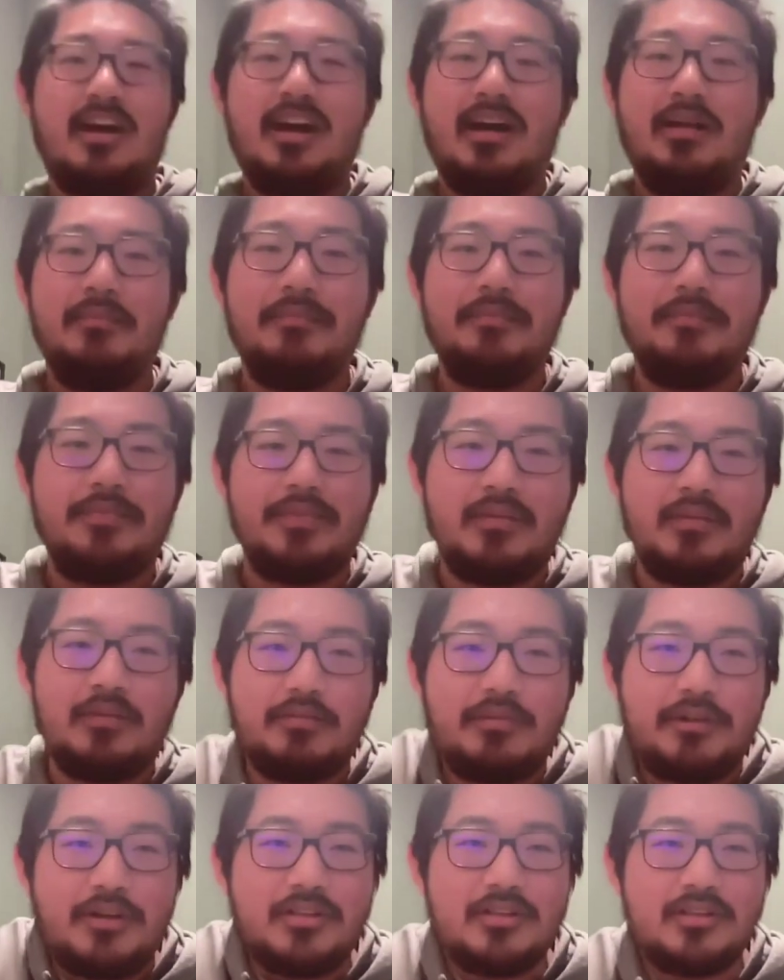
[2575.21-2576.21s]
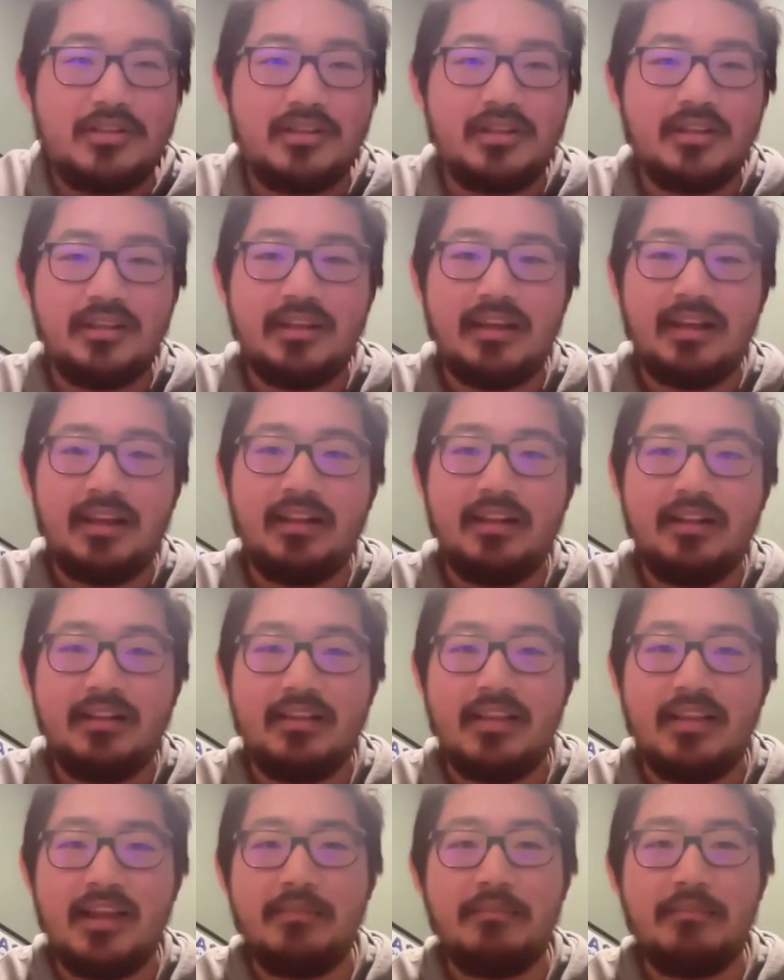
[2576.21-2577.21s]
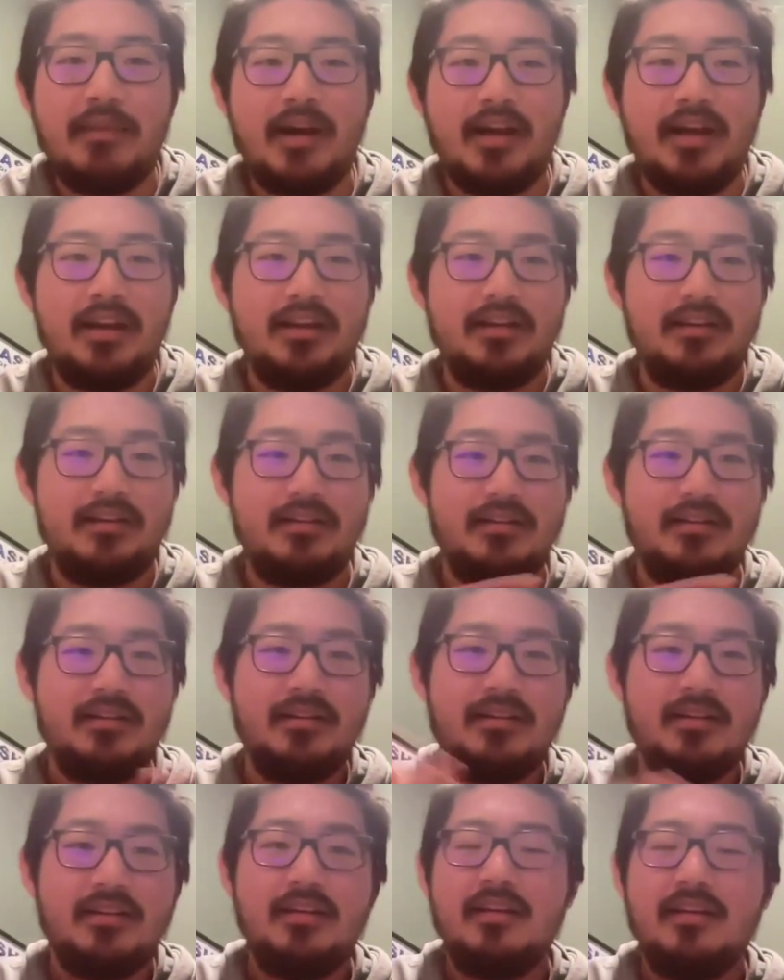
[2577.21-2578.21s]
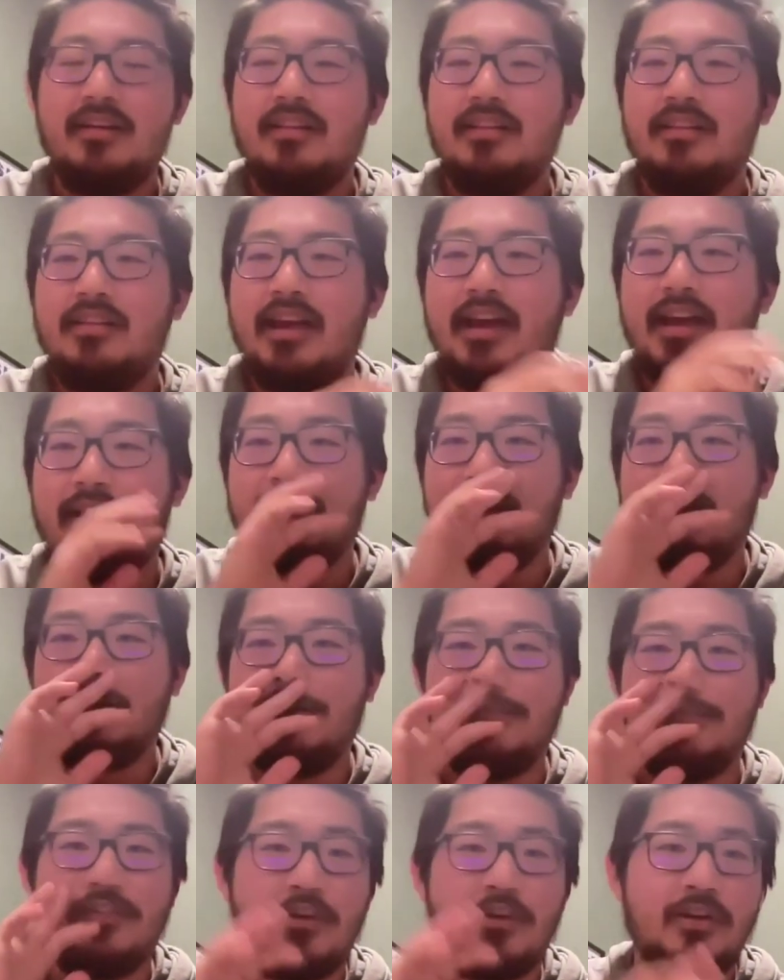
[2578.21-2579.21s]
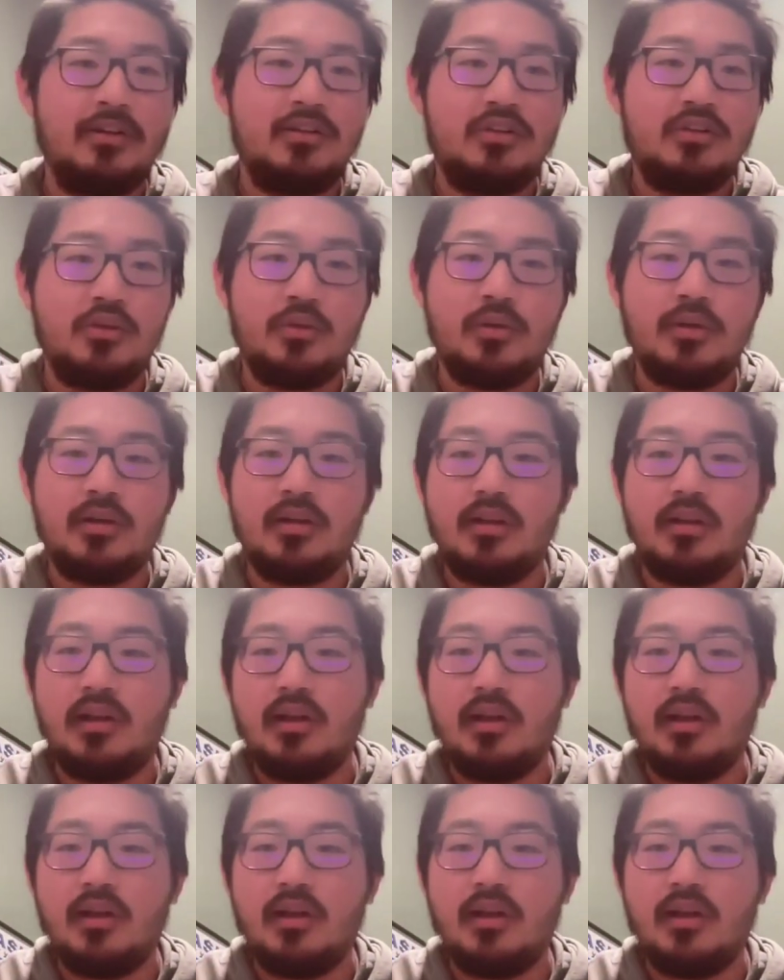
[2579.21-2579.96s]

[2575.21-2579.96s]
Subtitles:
I'm a person. And then they might then convert to a